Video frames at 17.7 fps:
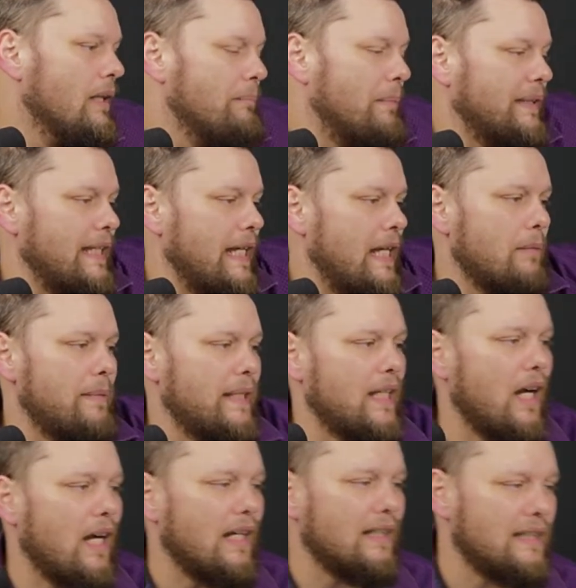But they are
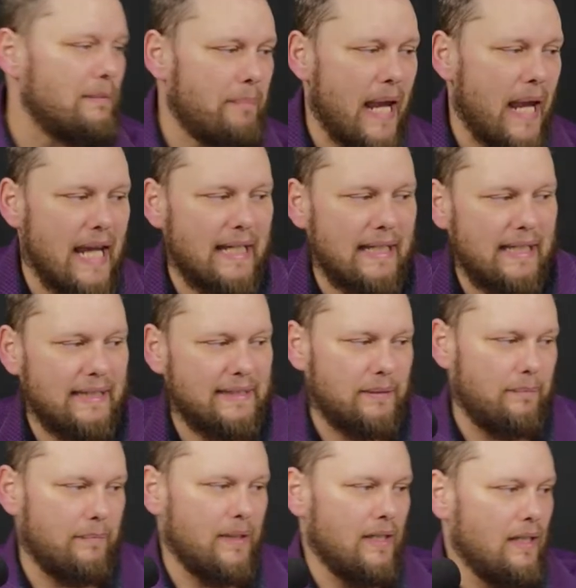begotten in
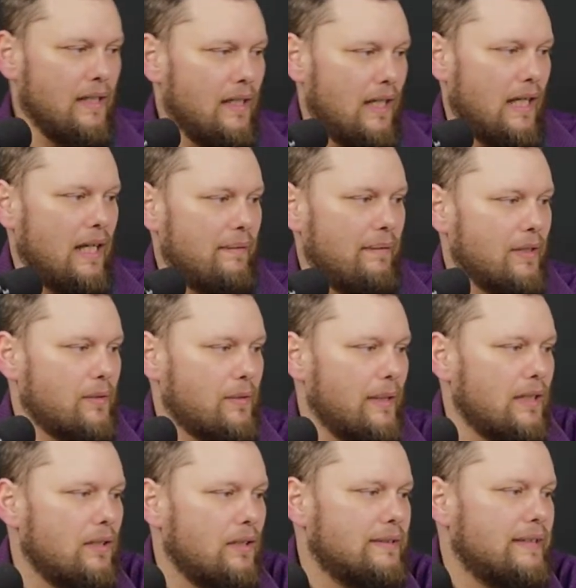paganism. The
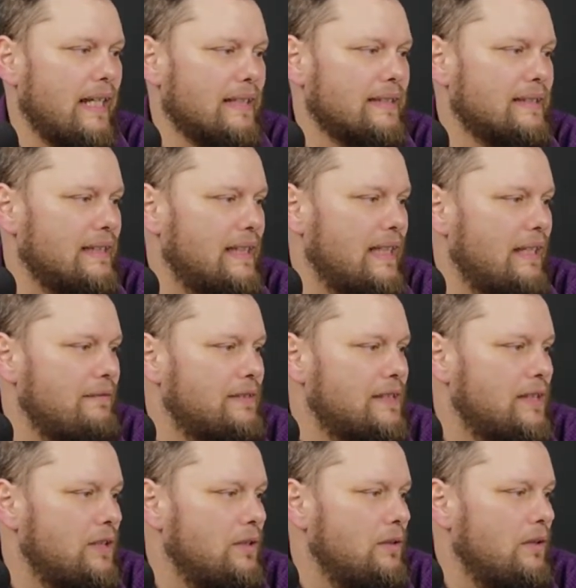critical text
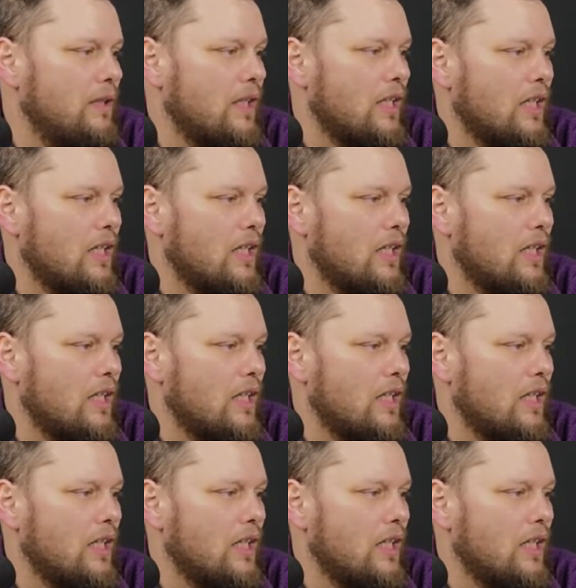gives you